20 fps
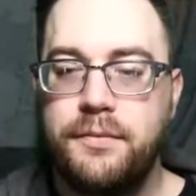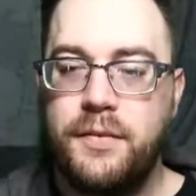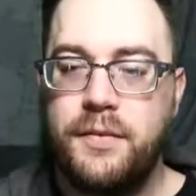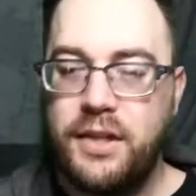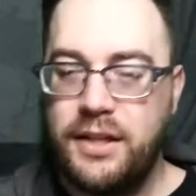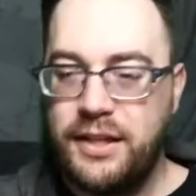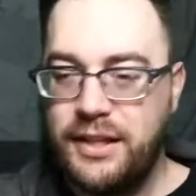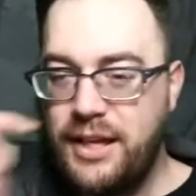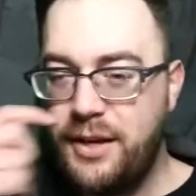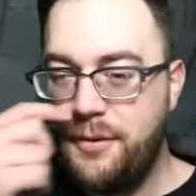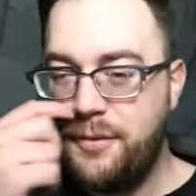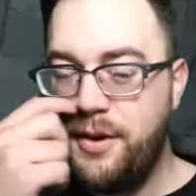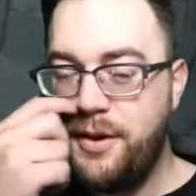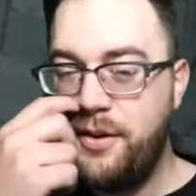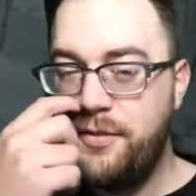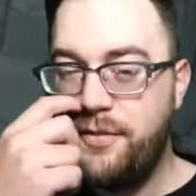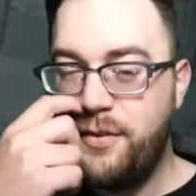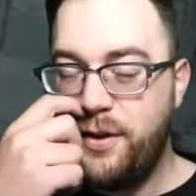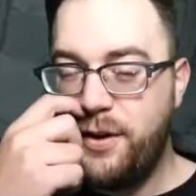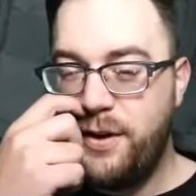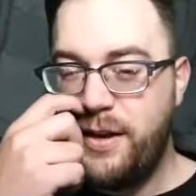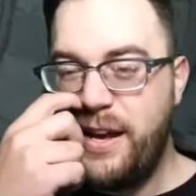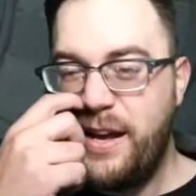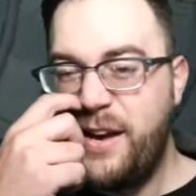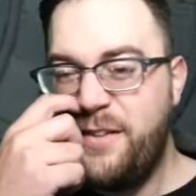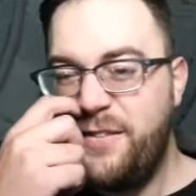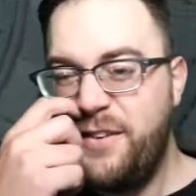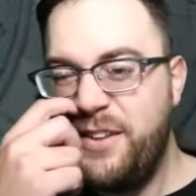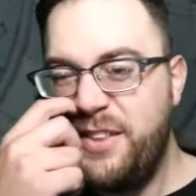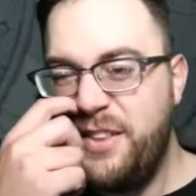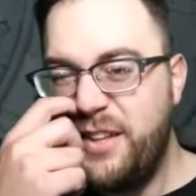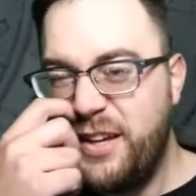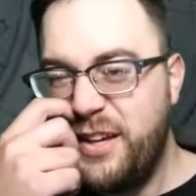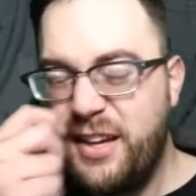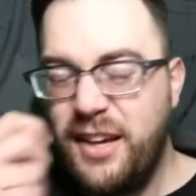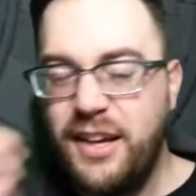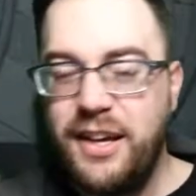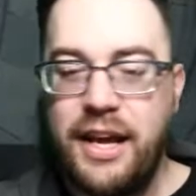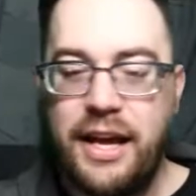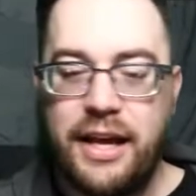Get rid of everything
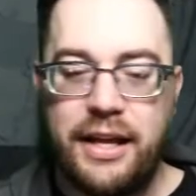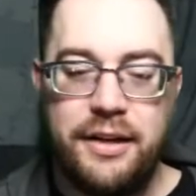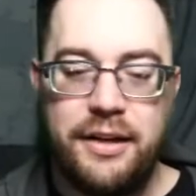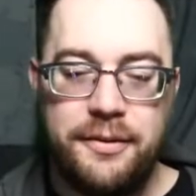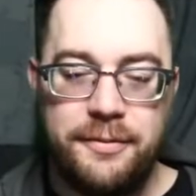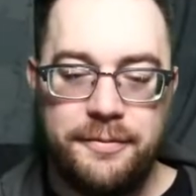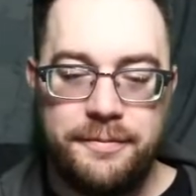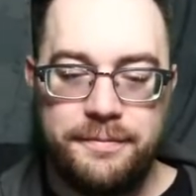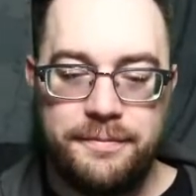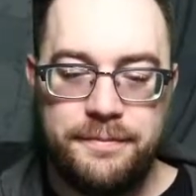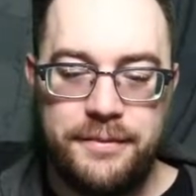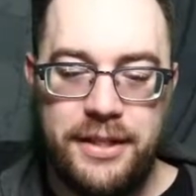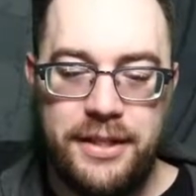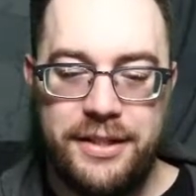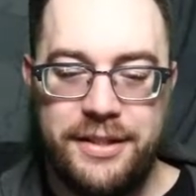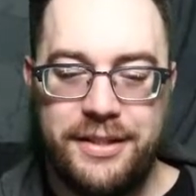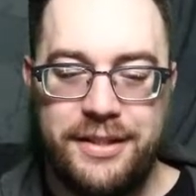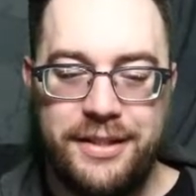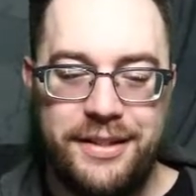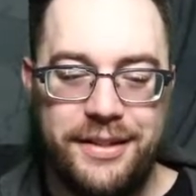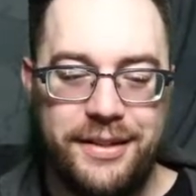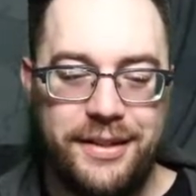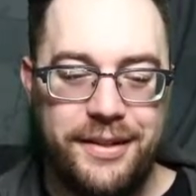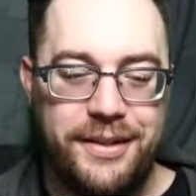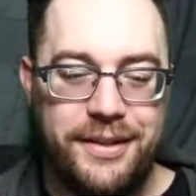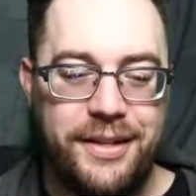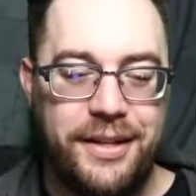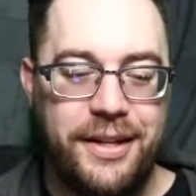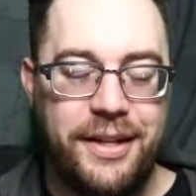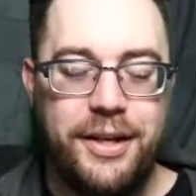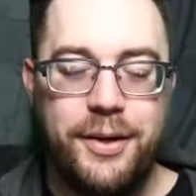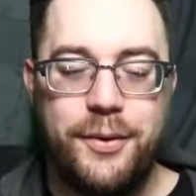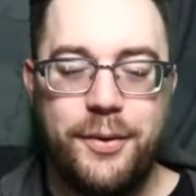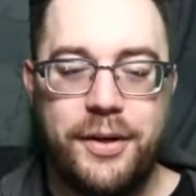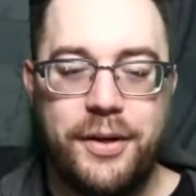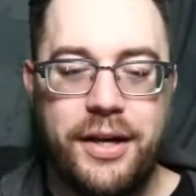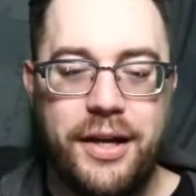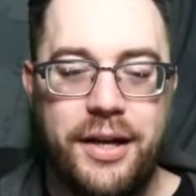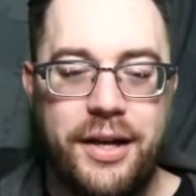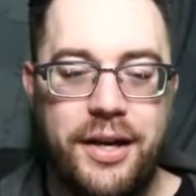again. We're
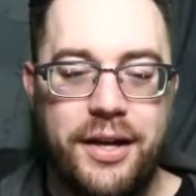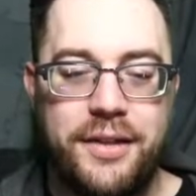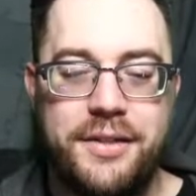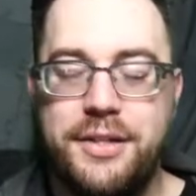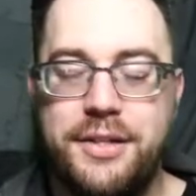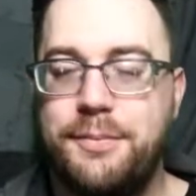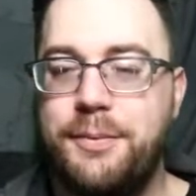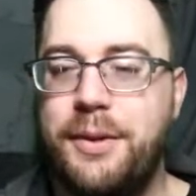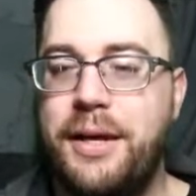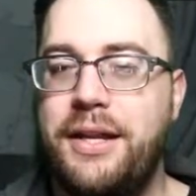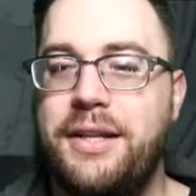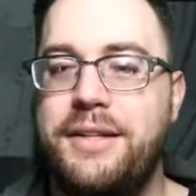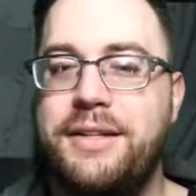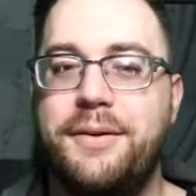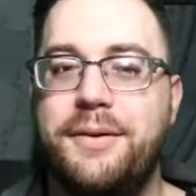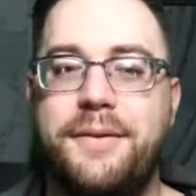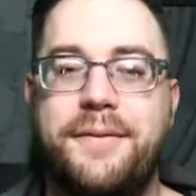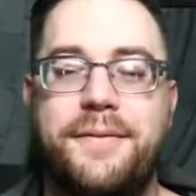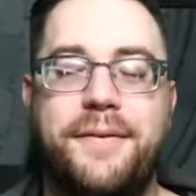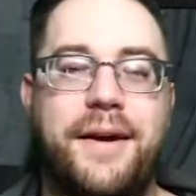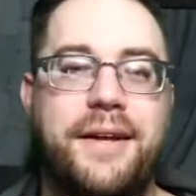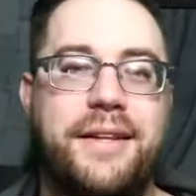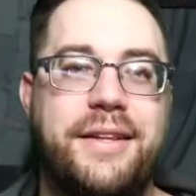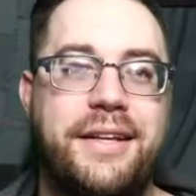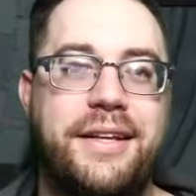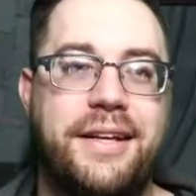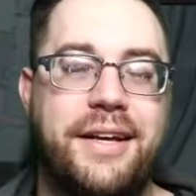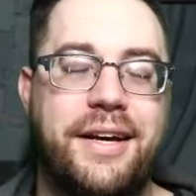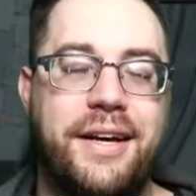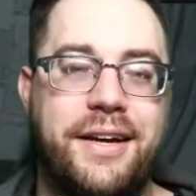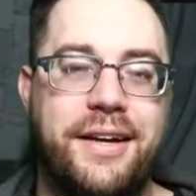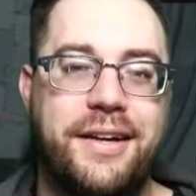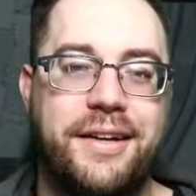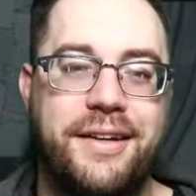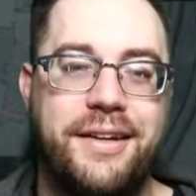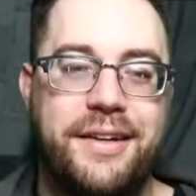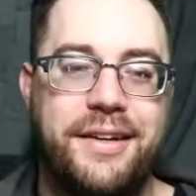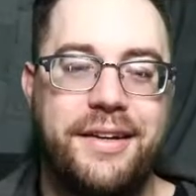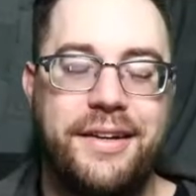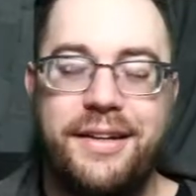kind of on this plan until we find the
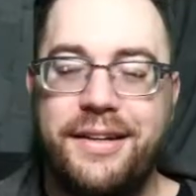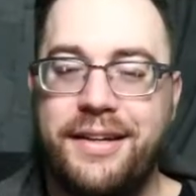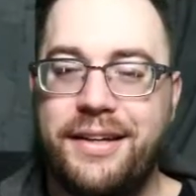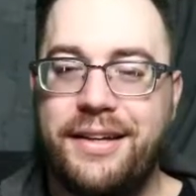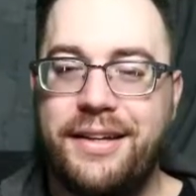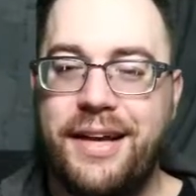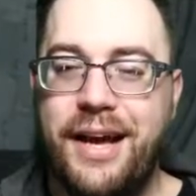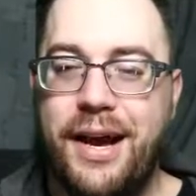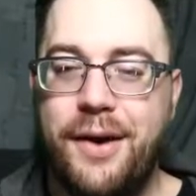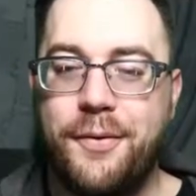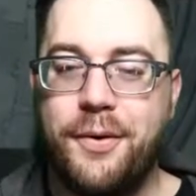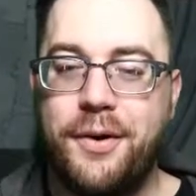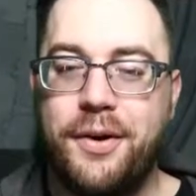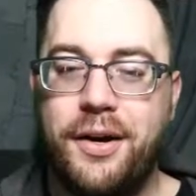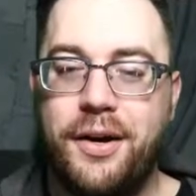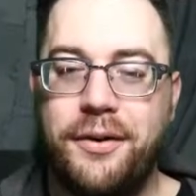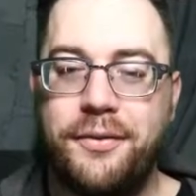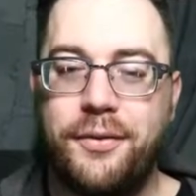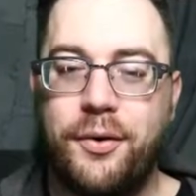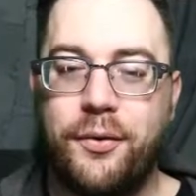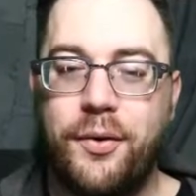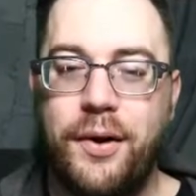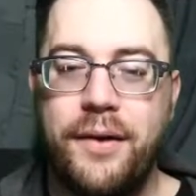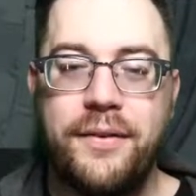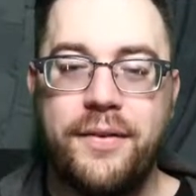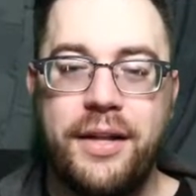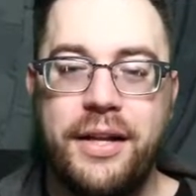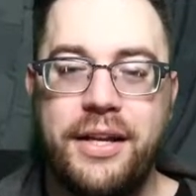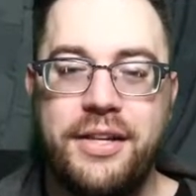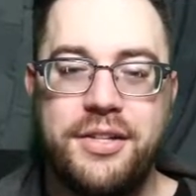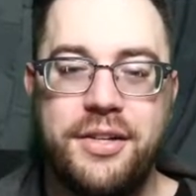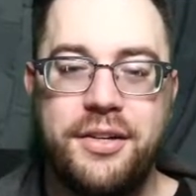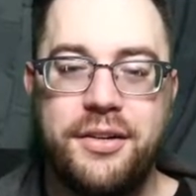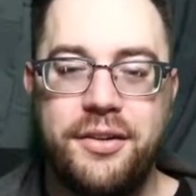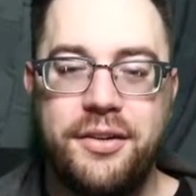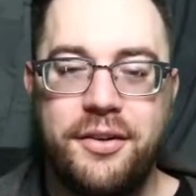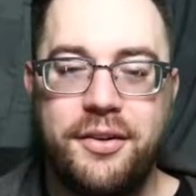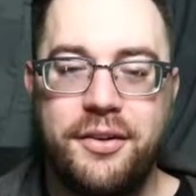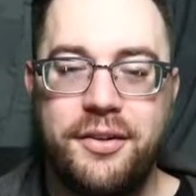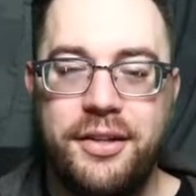Hour of Revelation
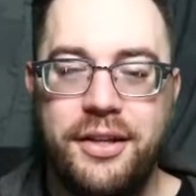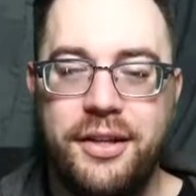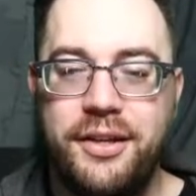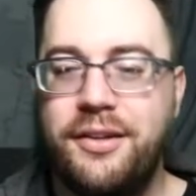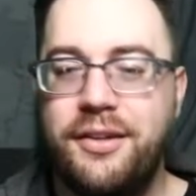currently.